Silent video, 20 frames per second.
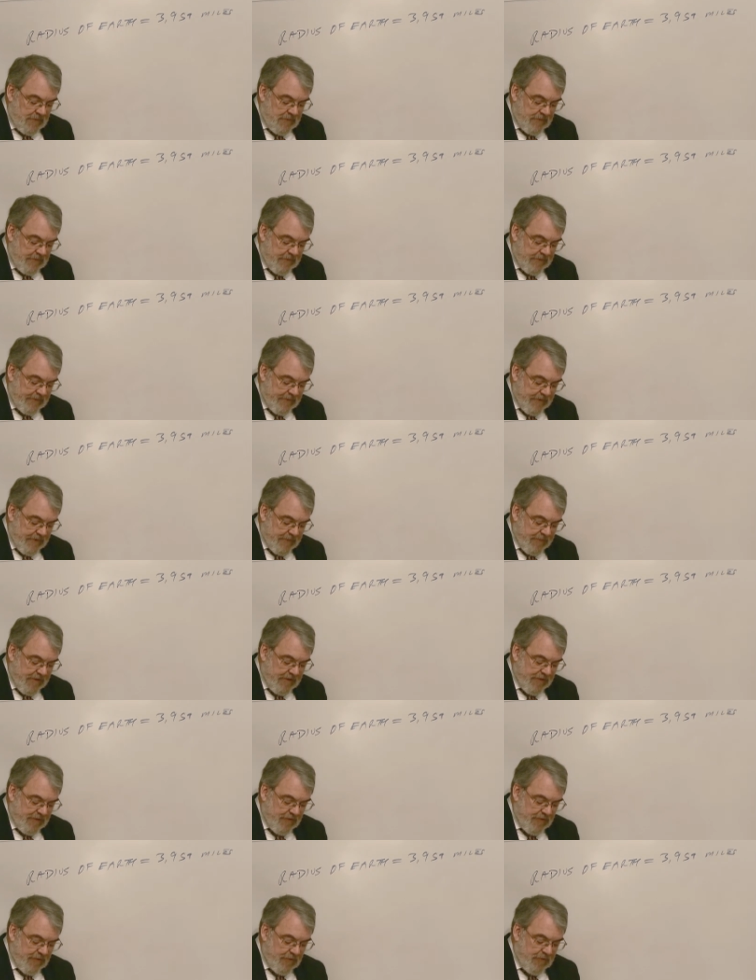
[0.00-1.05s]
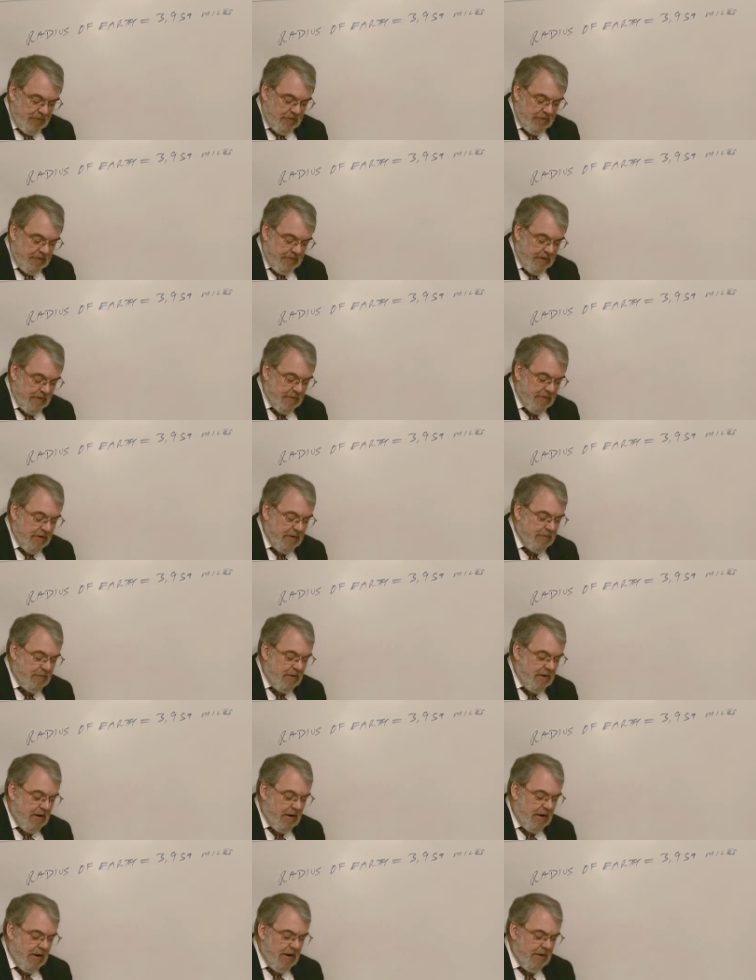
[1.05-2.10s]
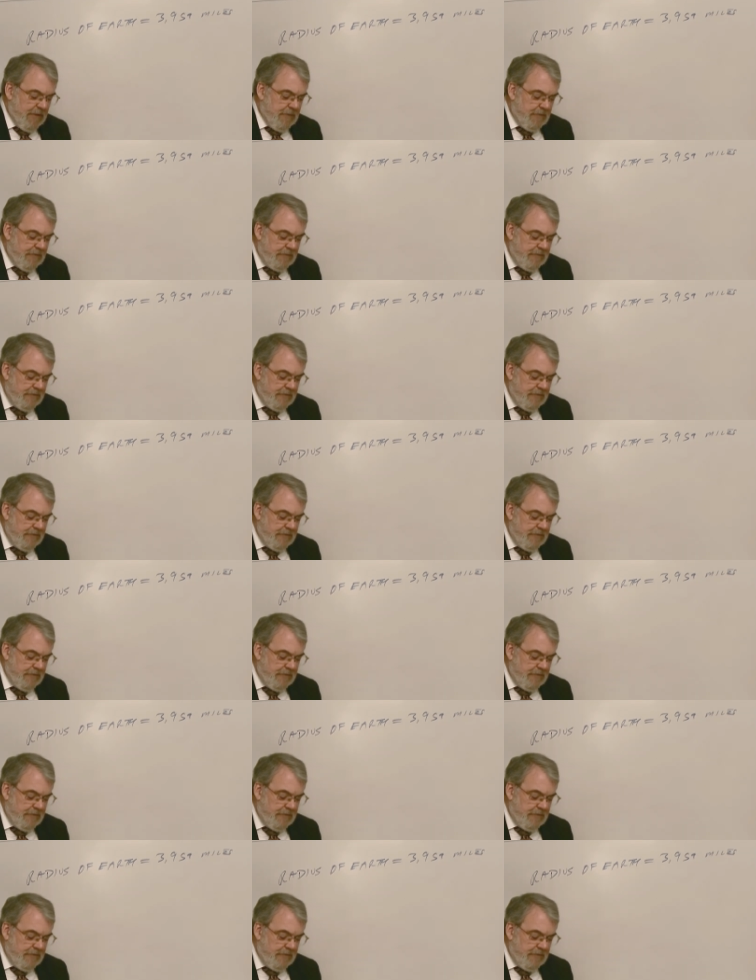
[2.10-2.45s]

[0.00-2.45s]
If I divide by 2 and divide by pi,